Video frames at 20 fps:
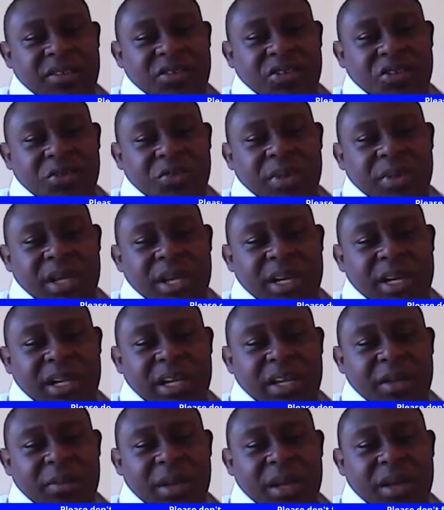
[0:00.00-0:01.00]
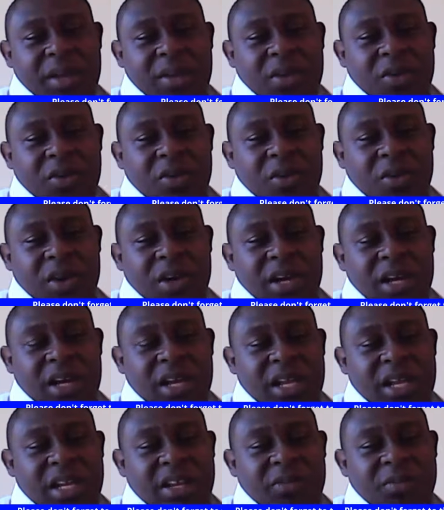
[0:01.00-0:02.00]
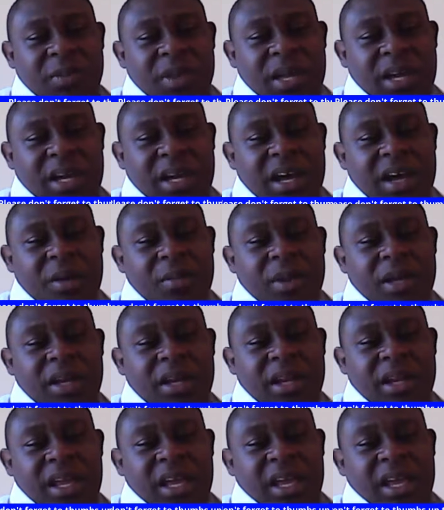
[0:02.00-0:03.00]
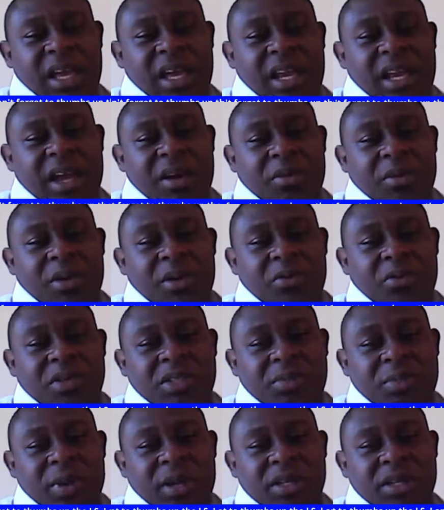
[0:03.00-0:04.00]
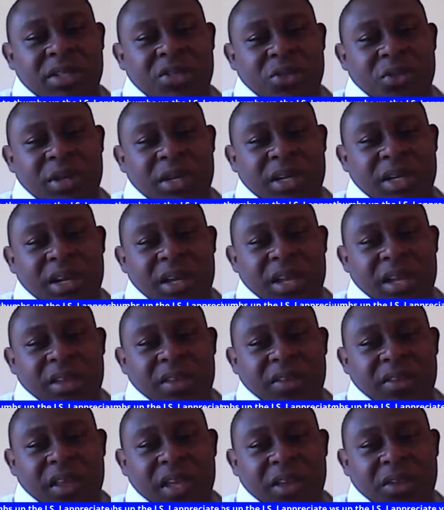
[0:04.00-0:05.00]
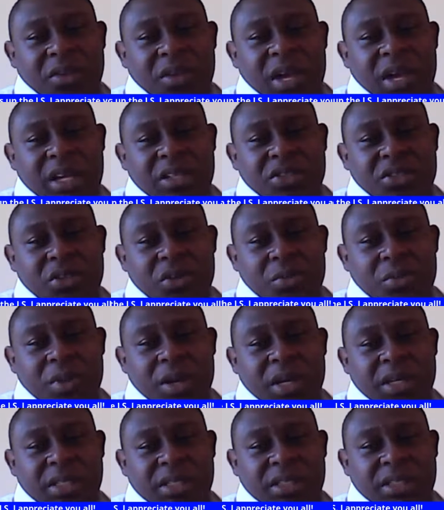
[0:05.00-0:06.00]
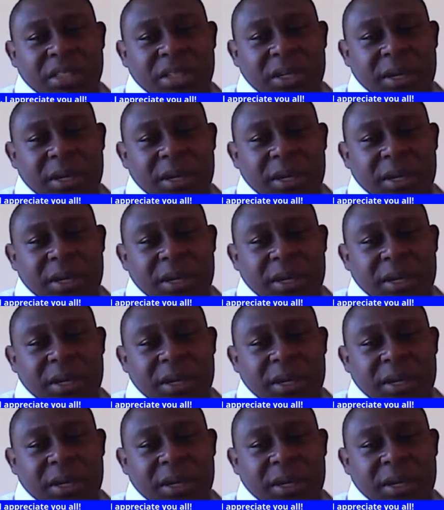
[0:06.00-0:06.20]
shoot me an email or leave me a comment, and I will respond to it. Thank you guys so much,